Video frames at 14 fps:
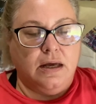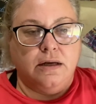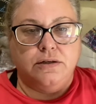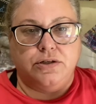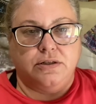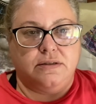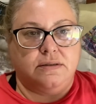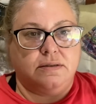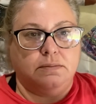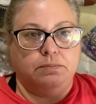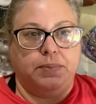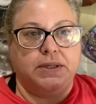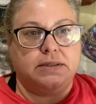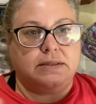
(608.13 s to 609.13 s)

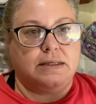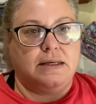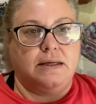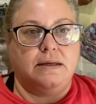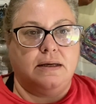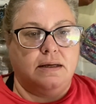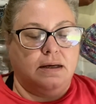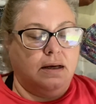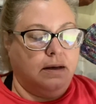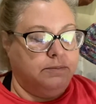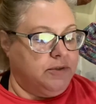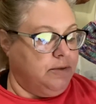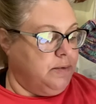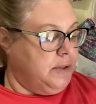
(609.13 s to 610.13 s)
Just busy
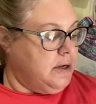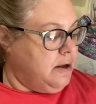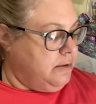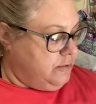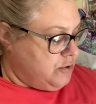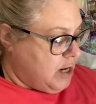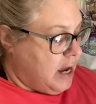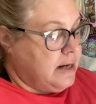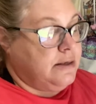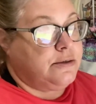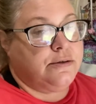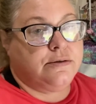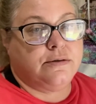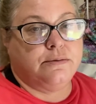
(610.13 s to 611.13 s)
trying to
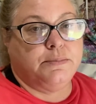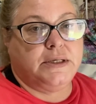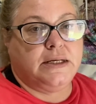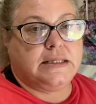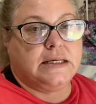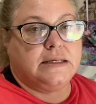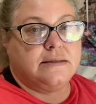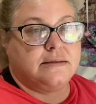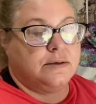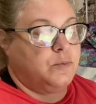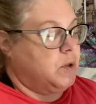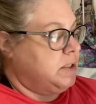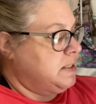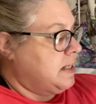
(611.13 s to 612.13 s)
do too many things at
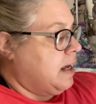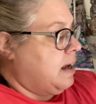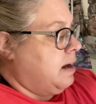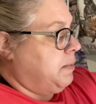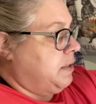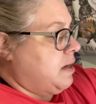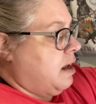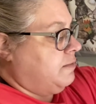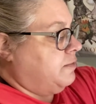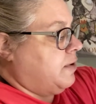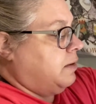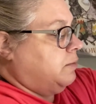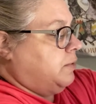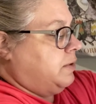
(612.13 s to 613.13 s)
one time and not
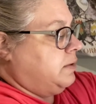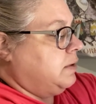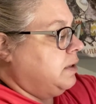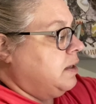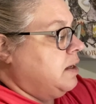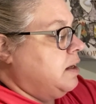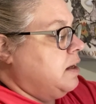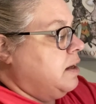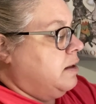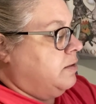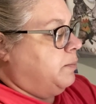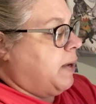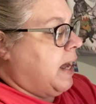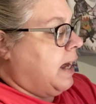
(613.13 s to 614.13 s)
following
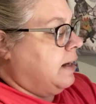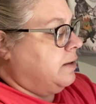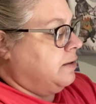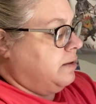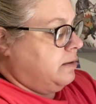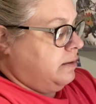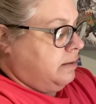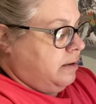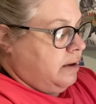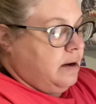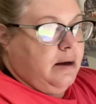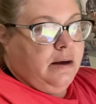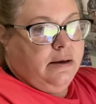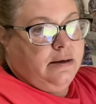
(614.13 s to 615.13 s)
the pattern.
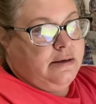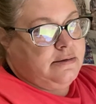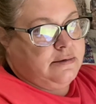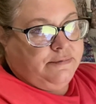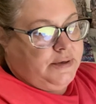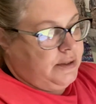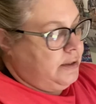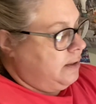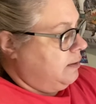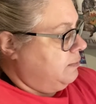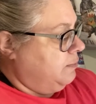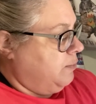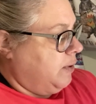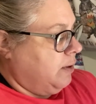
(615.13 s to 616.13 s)
It's a
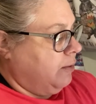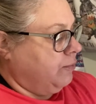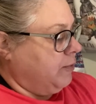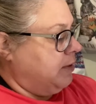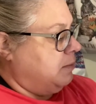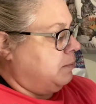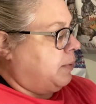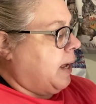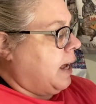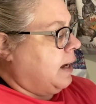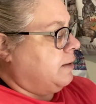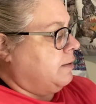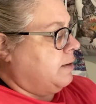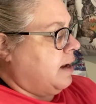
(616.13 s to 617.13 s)
very well written
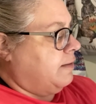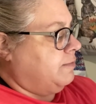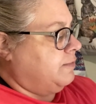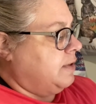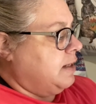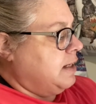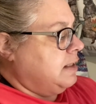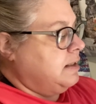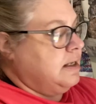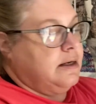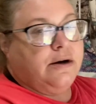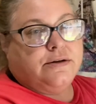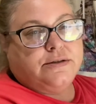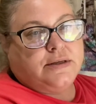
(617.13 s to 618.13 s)
pattern. I've
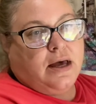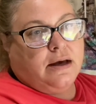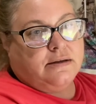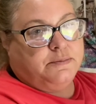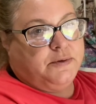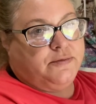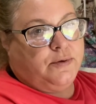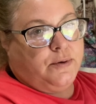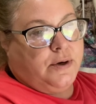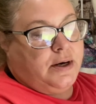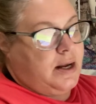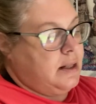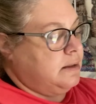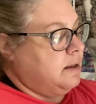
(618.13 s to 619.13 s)
knit her socks before,
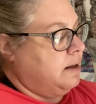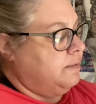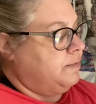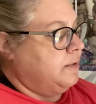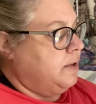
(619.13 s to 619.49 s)
and I love